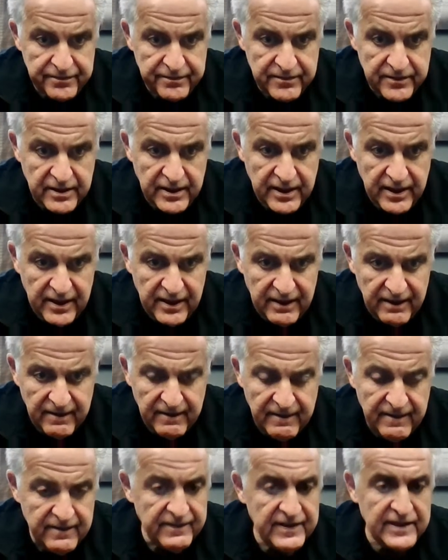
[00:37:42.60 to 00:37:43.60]
Okay?
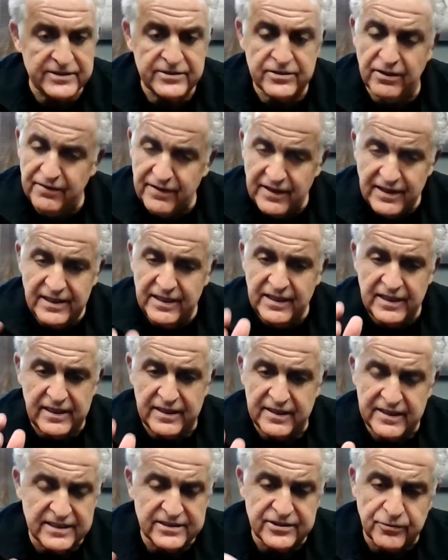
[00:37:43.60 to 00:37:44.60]
That's all they
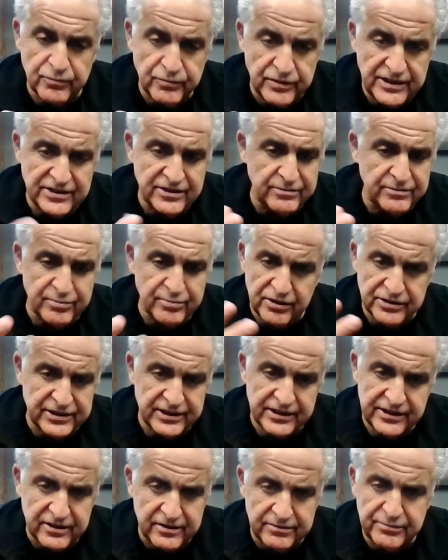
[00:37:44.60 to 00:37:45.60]
need is a reasonable,
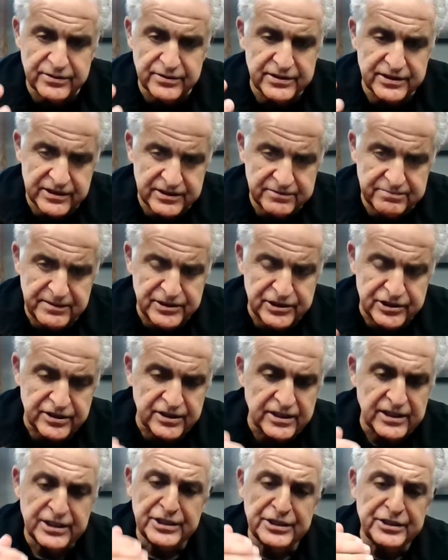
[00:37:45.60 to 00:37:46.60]
articulable
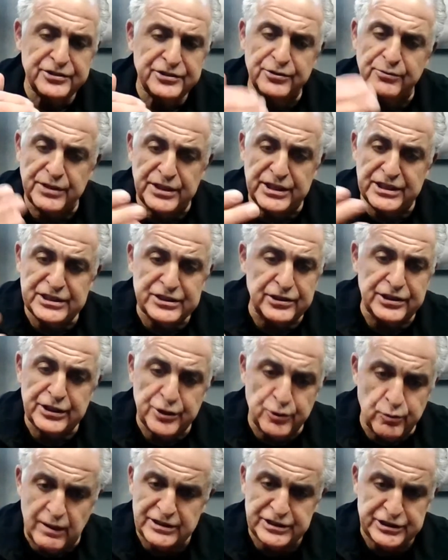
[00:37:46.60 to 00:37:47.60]
suspicion to initially
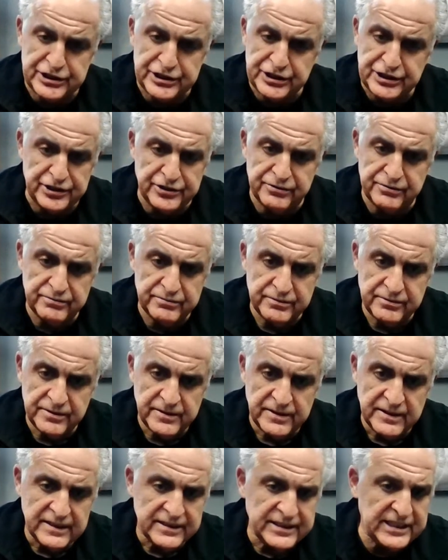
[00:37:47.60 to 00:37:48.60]
question you.
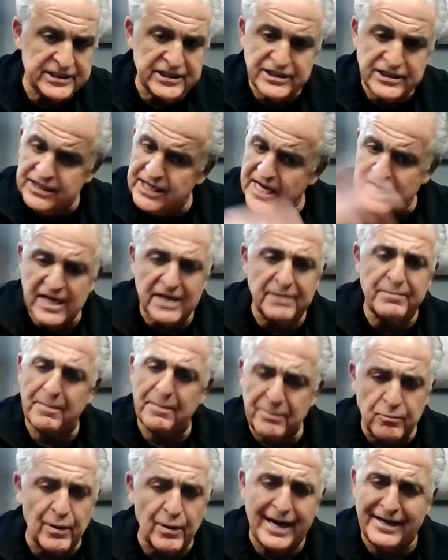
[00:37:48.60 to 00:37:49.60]
They just can't come up
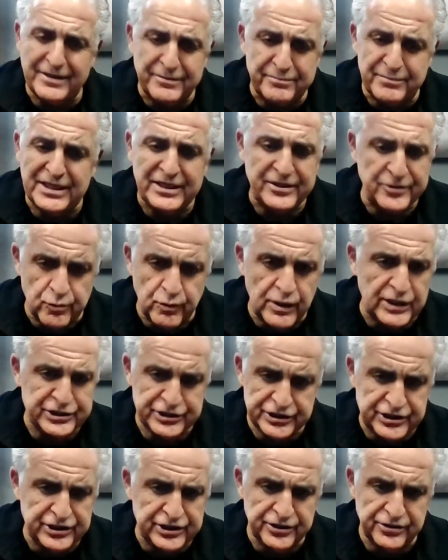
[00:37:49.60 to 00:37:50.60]
randomly and
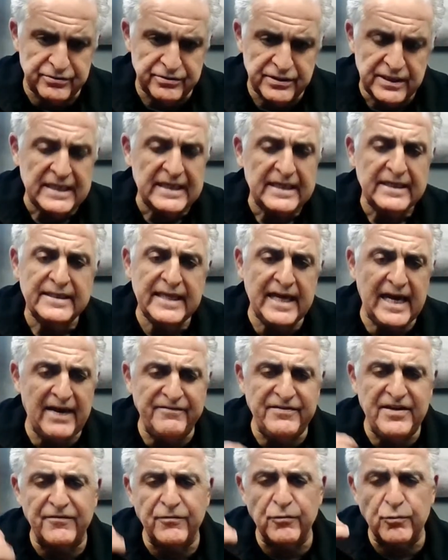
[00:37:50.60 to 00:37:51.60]
question you. They have
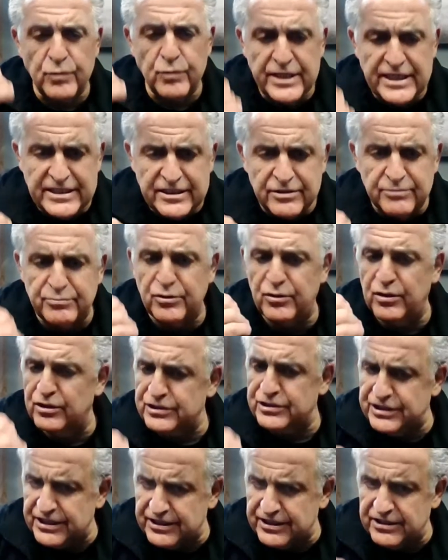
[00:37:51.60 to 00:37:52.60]
to have a reasonable,
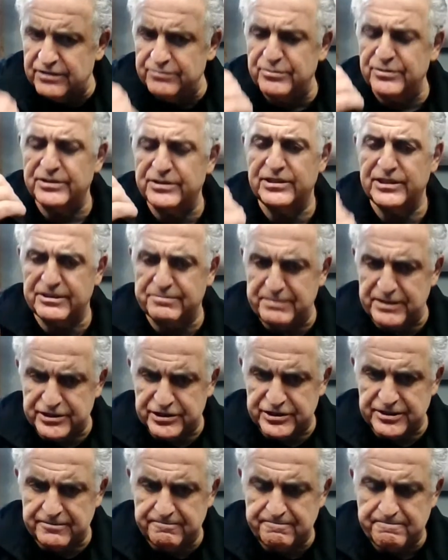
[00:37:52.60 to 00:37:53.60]
articulable
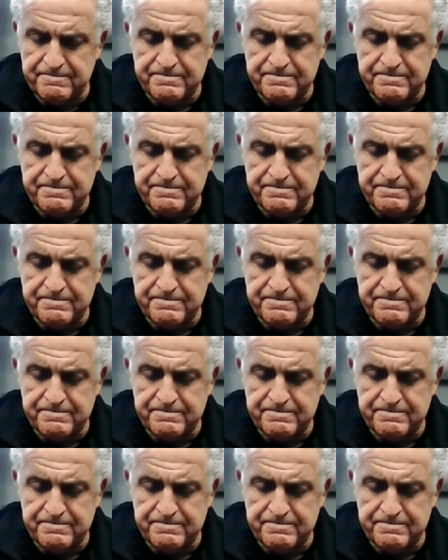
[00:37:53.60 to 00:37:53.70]
suspicion.